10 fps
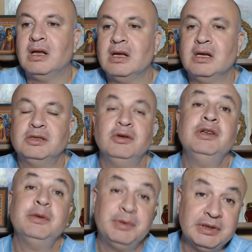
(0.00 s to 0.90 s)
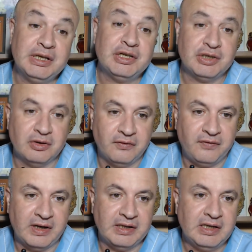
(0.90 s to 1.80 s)
So interpretation of
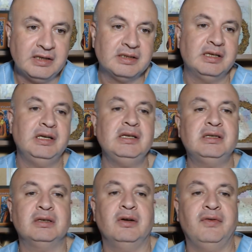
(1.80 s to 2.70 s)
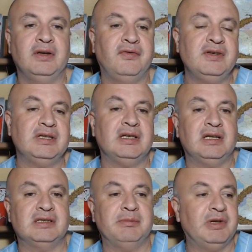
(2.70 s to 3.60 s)
findings. The history of and physical
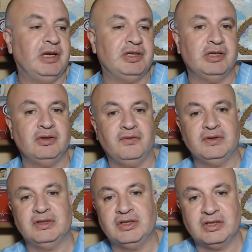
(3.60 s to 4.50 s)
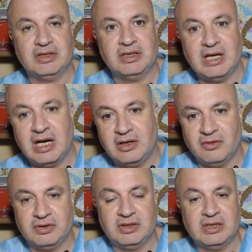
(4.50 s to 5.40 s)
examination often suggest a
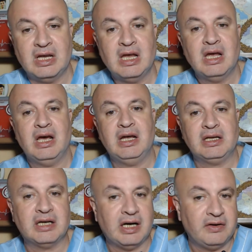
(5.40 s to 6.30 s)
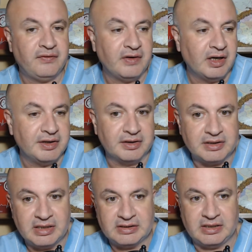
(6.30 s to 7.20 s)
diagnosis and guide further
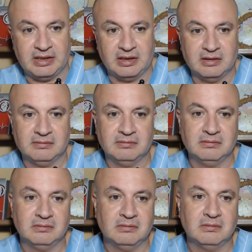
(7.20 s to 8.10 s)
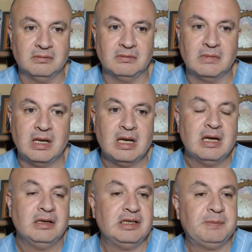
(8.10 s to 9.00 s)
testing.
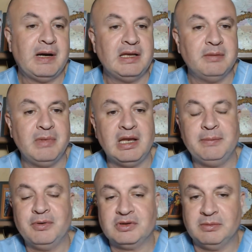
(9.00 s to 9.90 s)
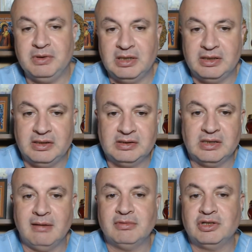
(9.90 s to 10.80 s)
Despite the many possibilities,
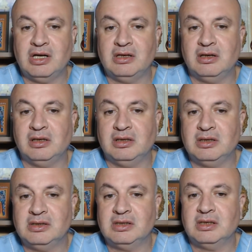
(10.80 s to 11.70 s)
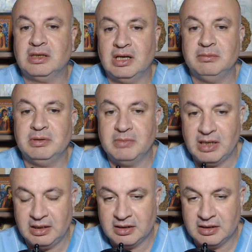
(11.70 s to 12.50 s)
some generalities can be made.